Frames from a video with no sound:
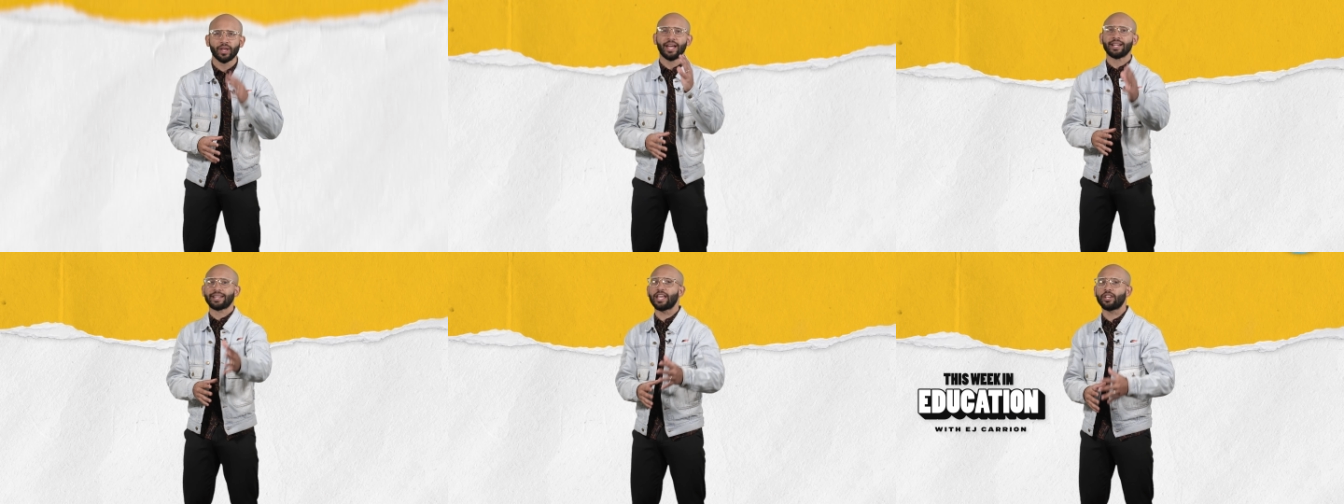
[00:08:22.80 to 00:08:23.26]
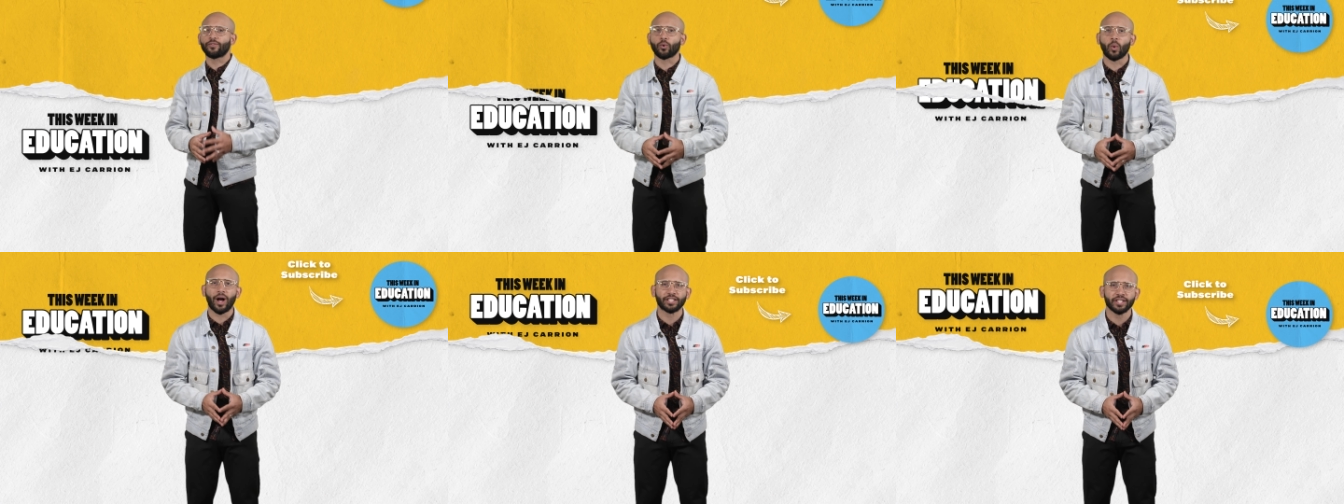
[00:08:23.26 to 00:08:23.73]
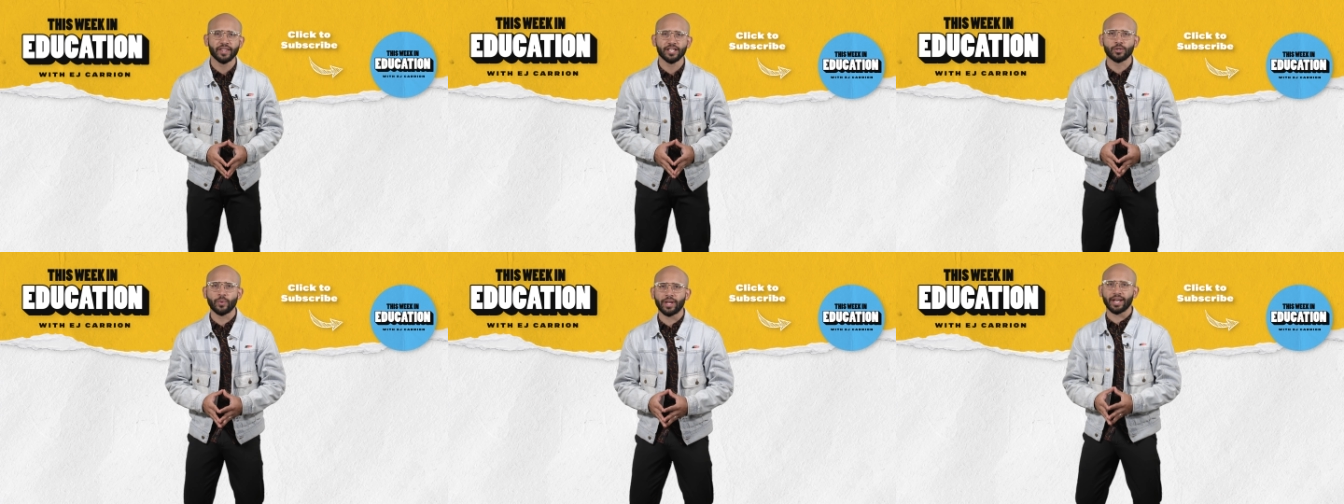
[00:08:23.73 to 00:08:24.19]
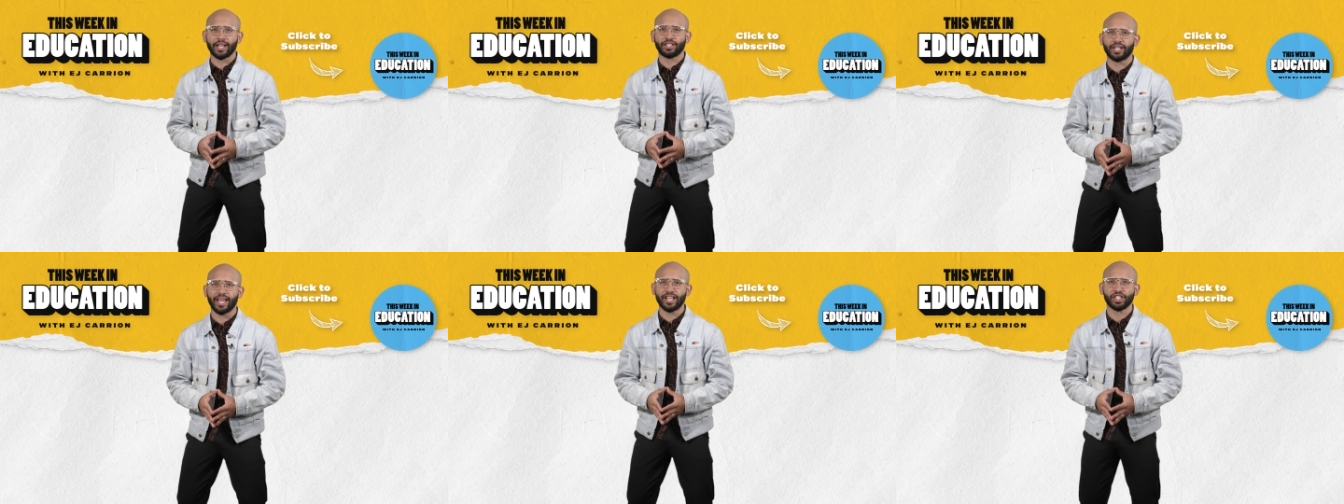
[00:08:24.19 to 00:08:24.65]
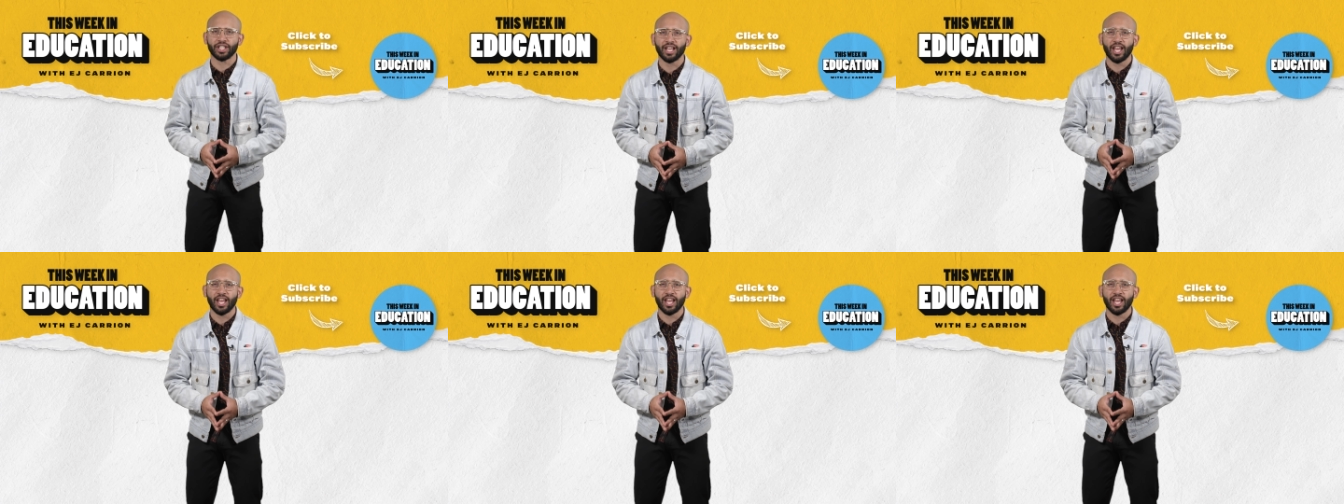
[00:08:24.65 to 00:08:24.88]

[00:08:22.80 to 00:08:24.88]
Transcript: Thank you for watching This Week in Education.